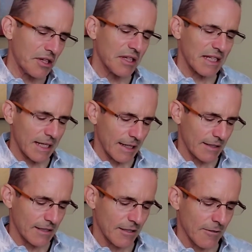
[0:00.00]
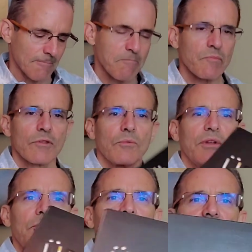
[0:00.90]
kit
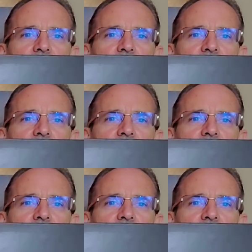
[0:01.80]
with what they